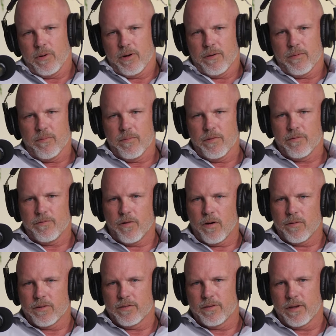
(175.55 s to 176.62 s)
We're the
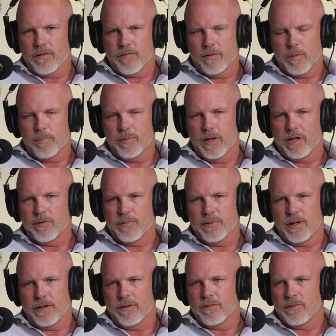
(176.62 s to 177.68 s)
farthest thing from a placement
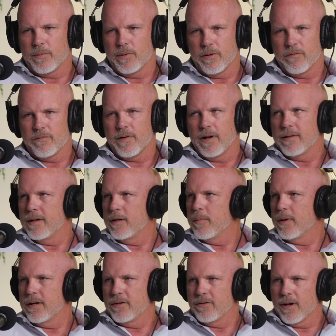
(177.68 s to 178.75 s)
agency. We don't find
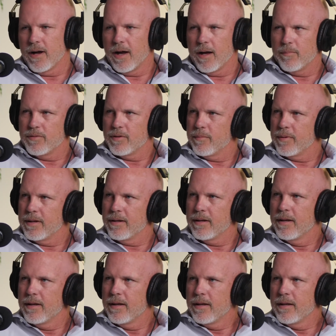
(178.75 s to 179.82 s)
anybody jobs. I
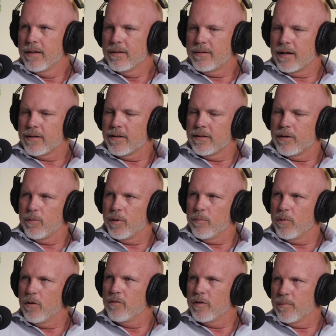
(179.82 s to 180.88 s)
mean, technically we
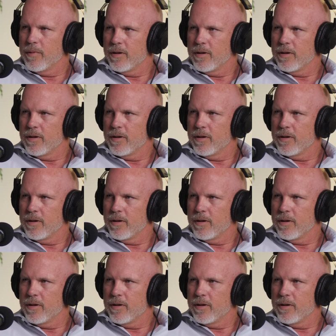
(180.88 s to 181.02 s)
move them